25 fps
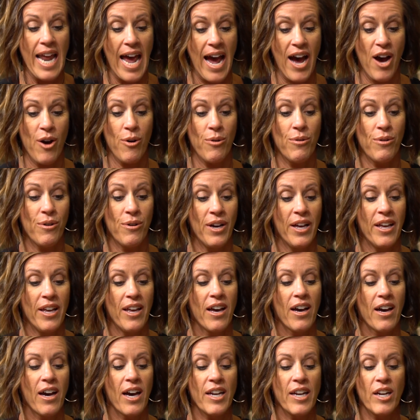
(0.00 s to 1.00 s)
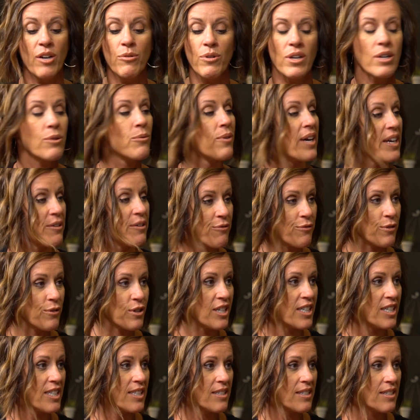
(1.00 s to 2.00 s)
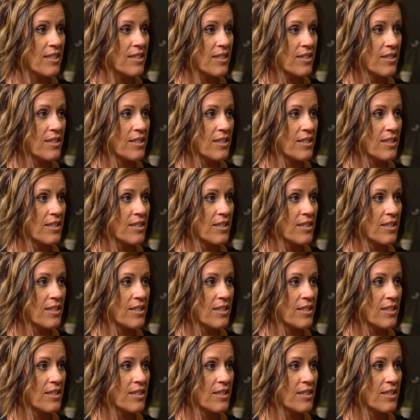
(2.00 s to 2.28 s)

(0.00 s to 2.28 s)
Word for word: now. I don't want to wait for it.